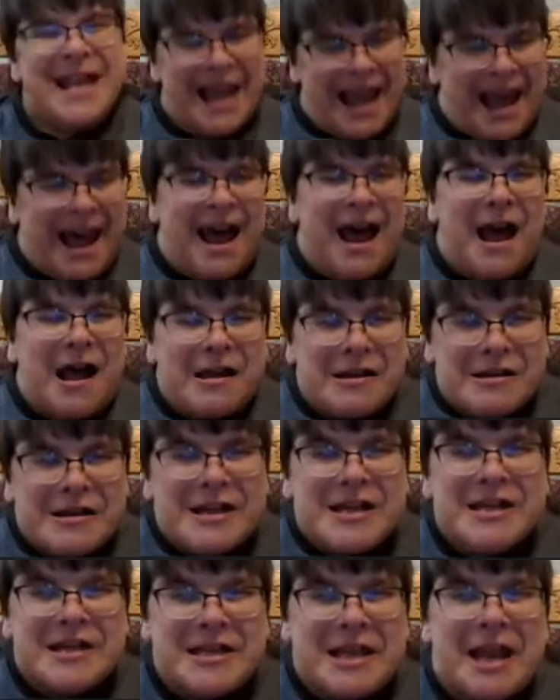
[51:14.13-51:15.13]
Yeah,
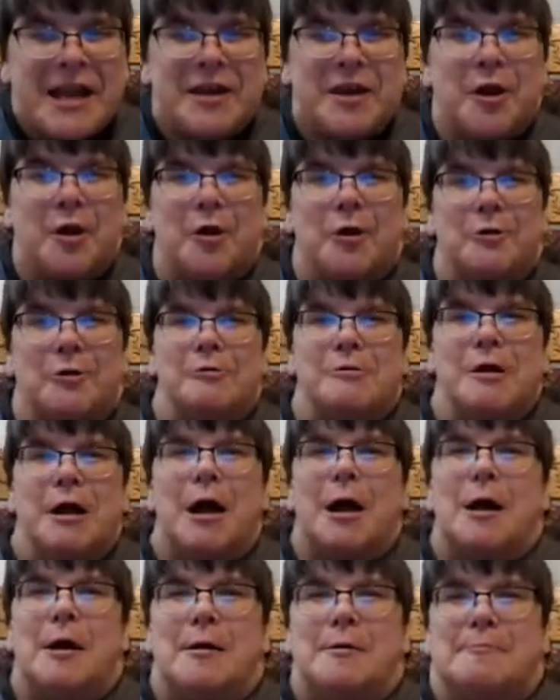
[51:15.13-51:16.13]
they do.
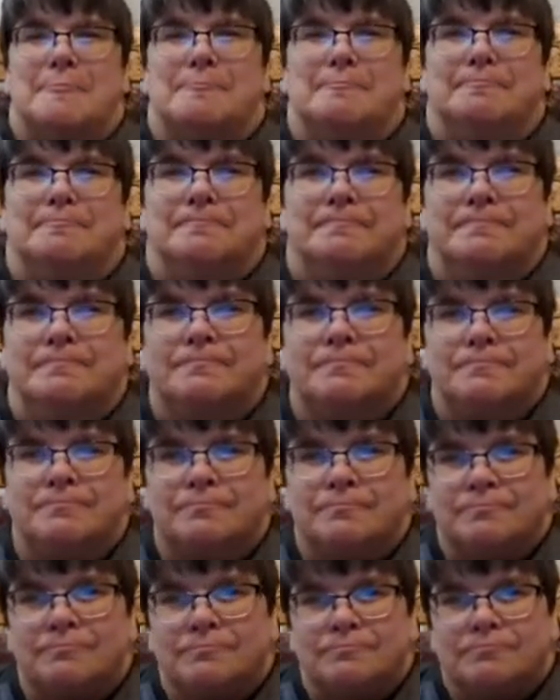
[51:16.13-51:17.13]
Well,
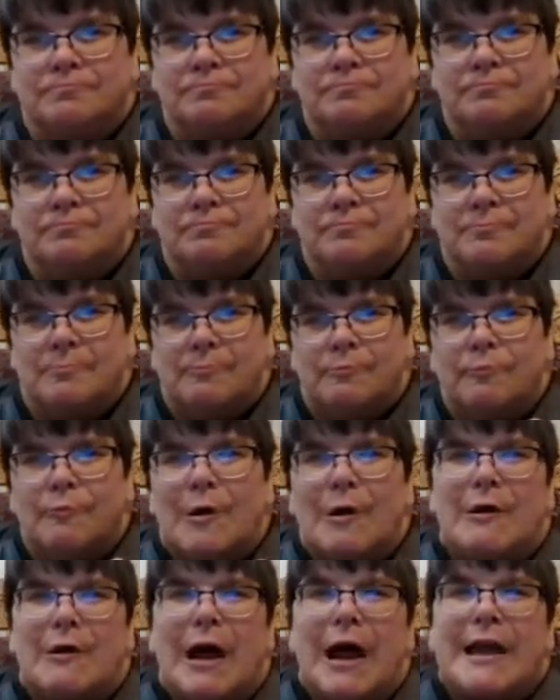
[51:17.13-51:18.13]

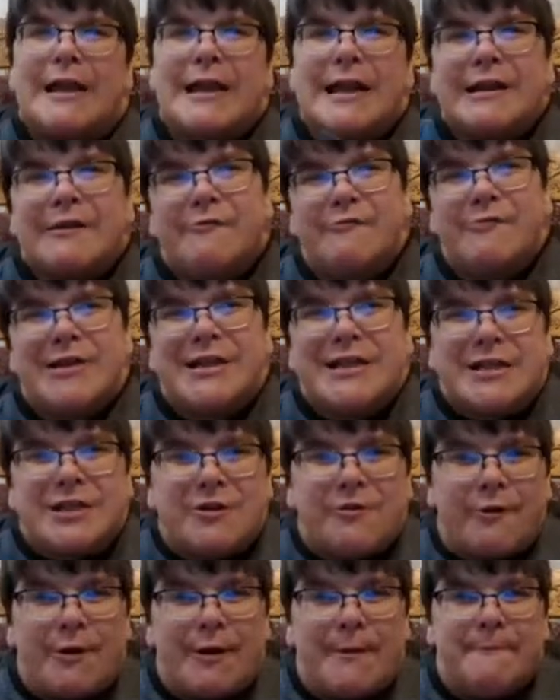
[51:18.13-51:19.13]
I like
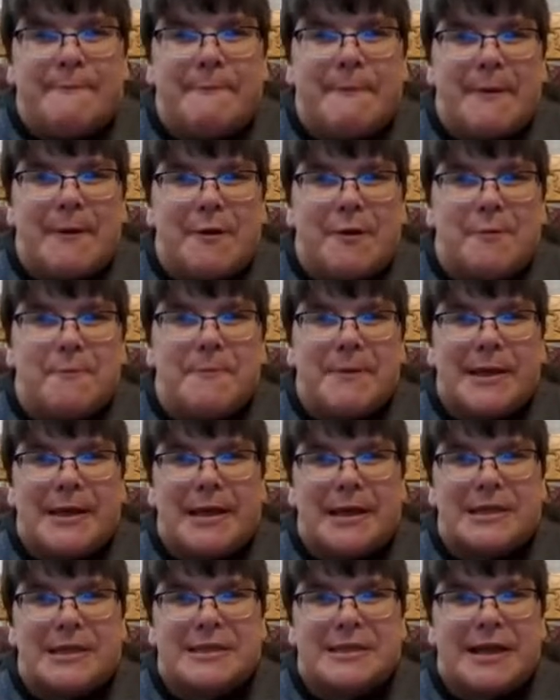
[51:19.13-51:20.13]
Restream better
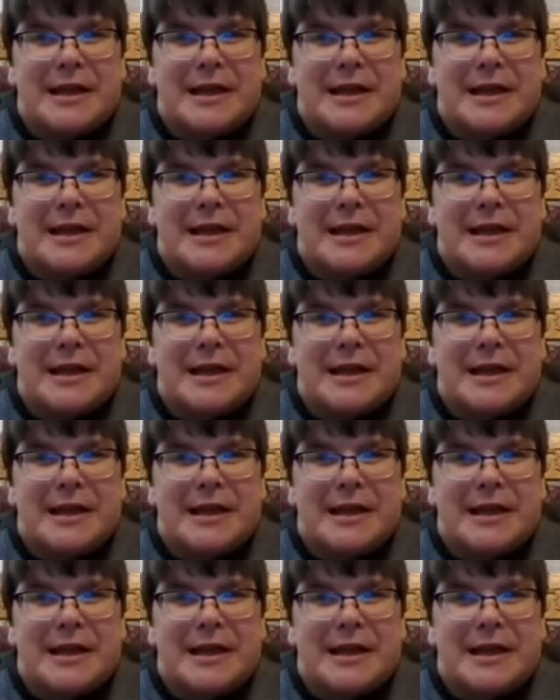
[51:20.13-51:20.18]
because